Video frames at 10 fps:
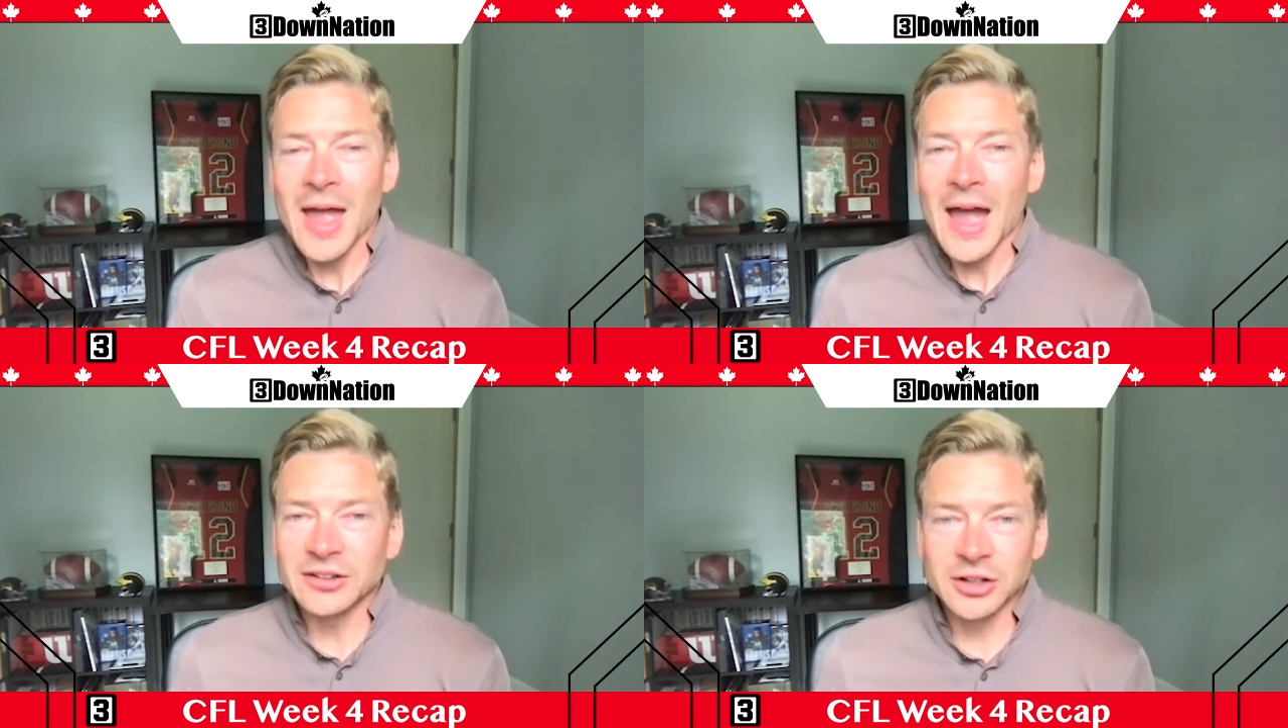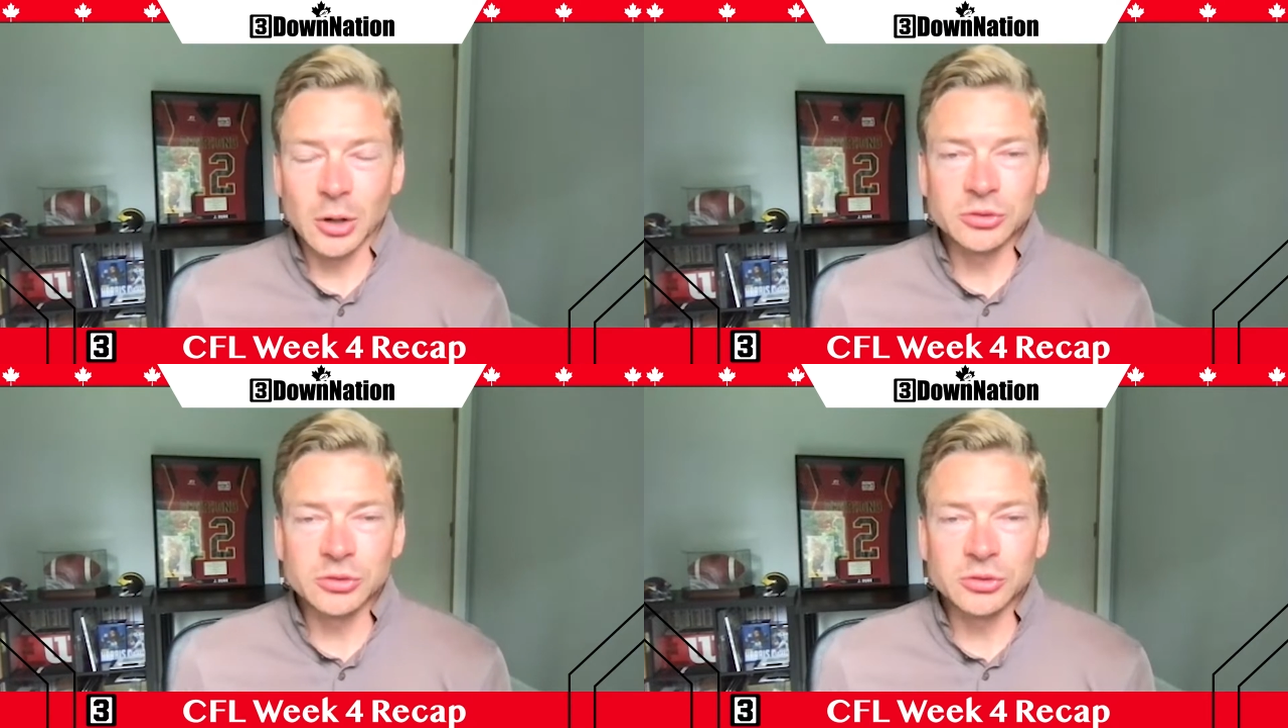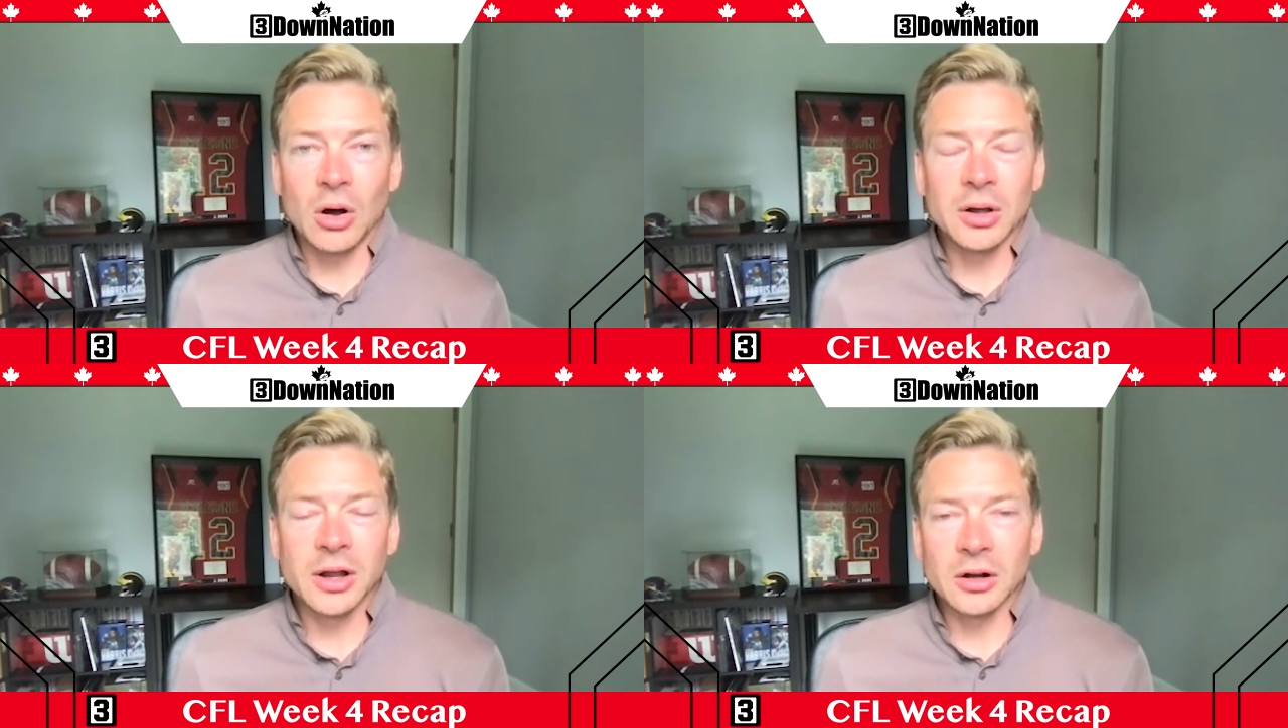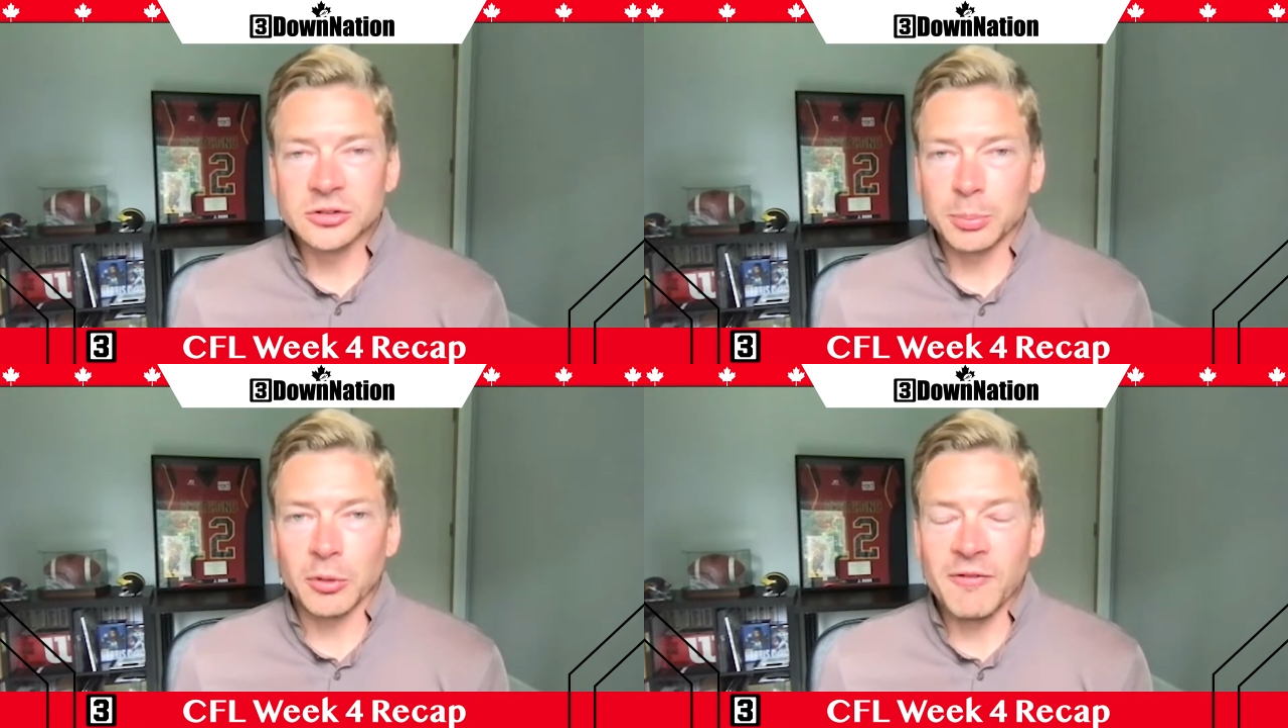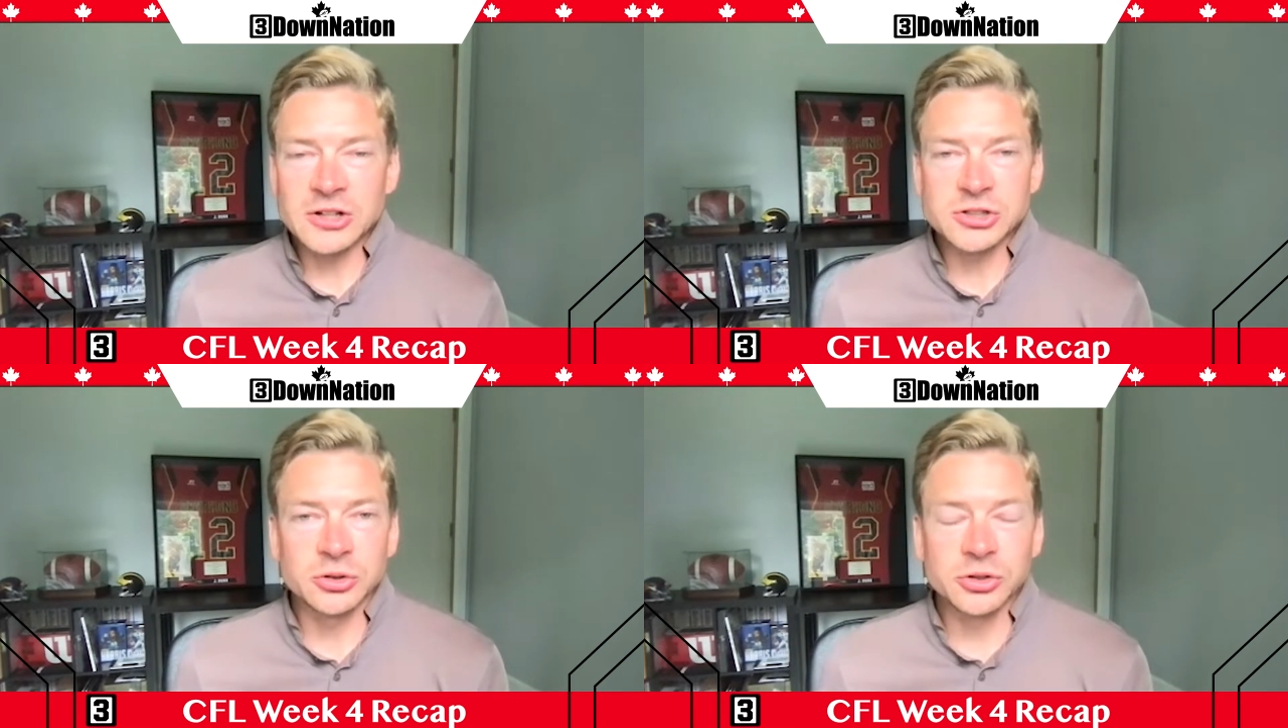As he goes along here as a
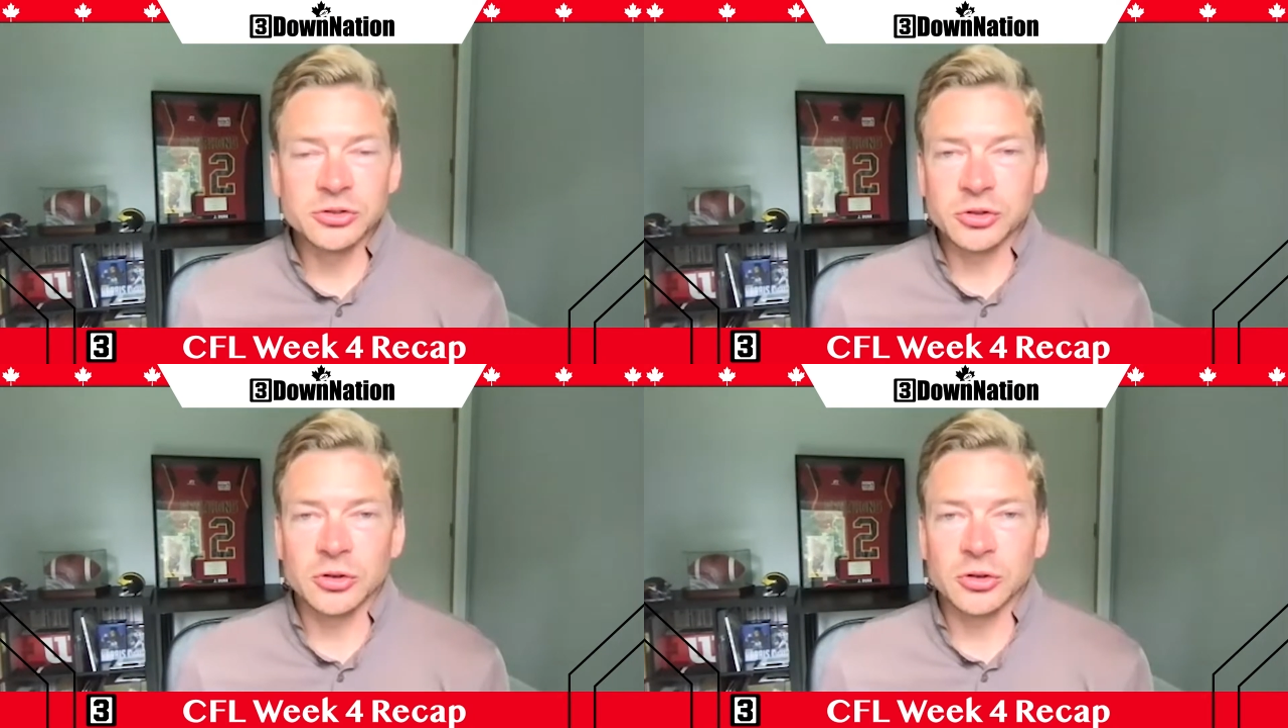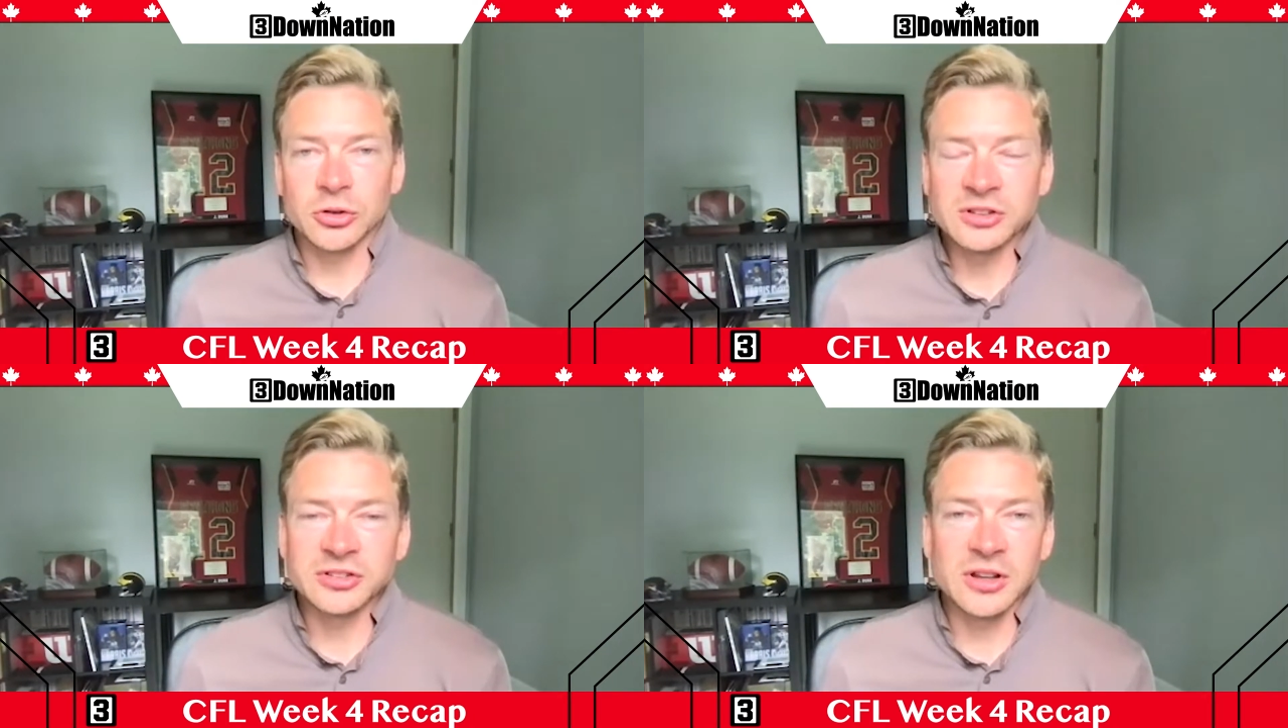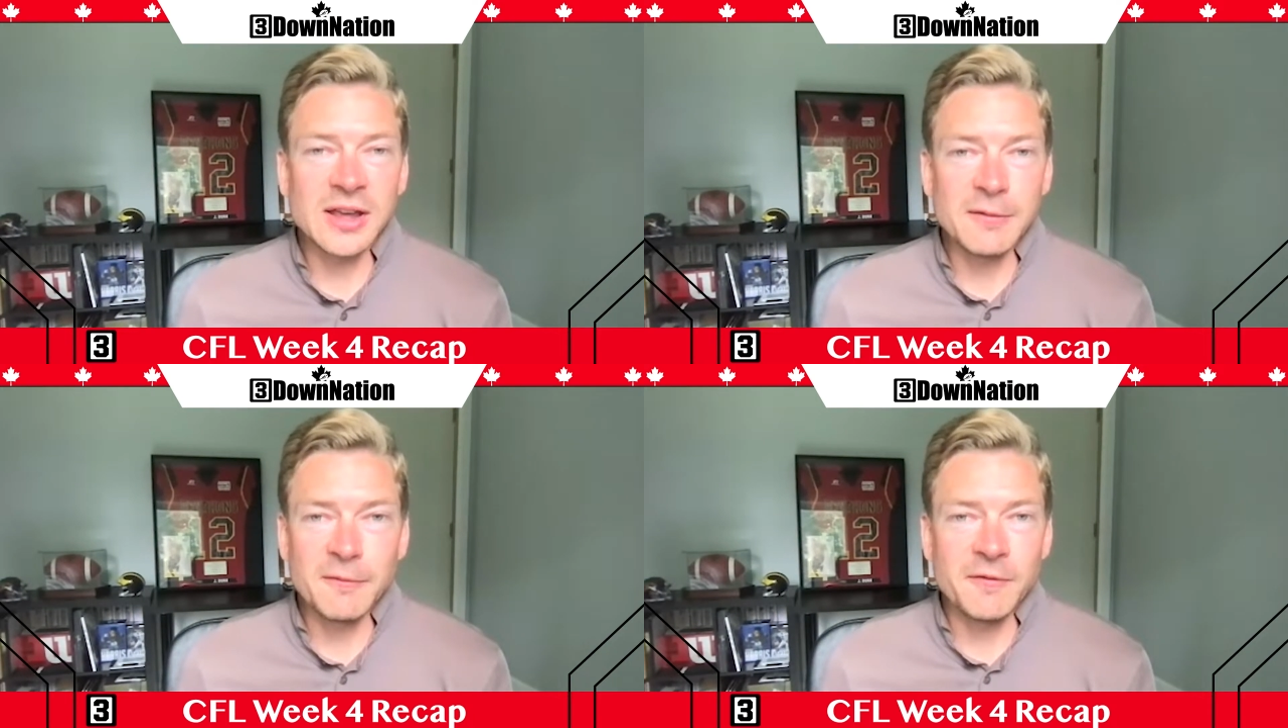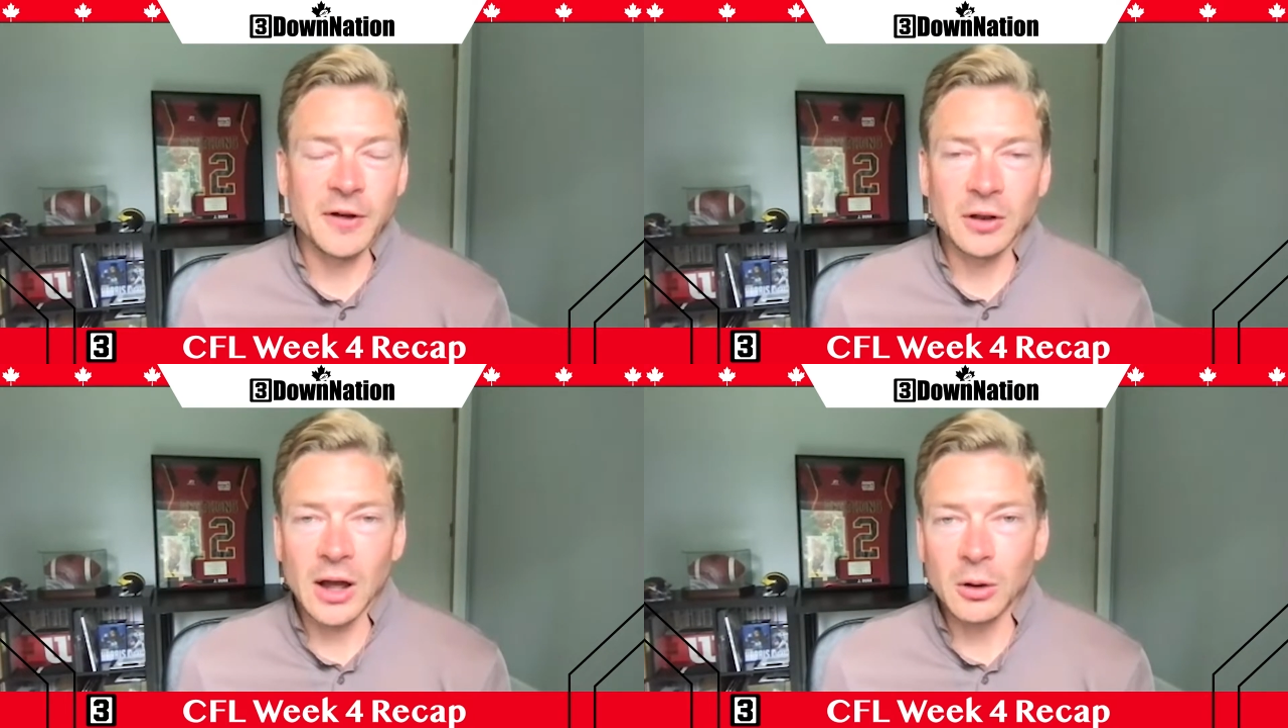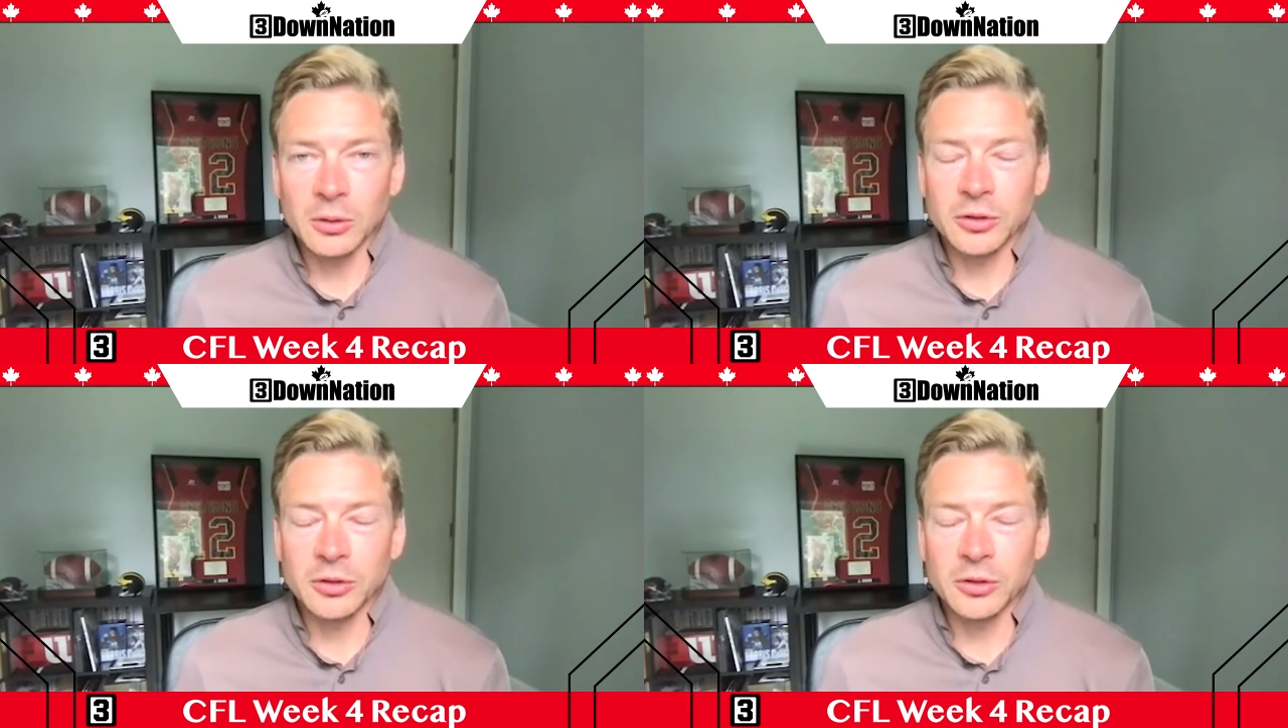professional, you certainly want to see him fill out.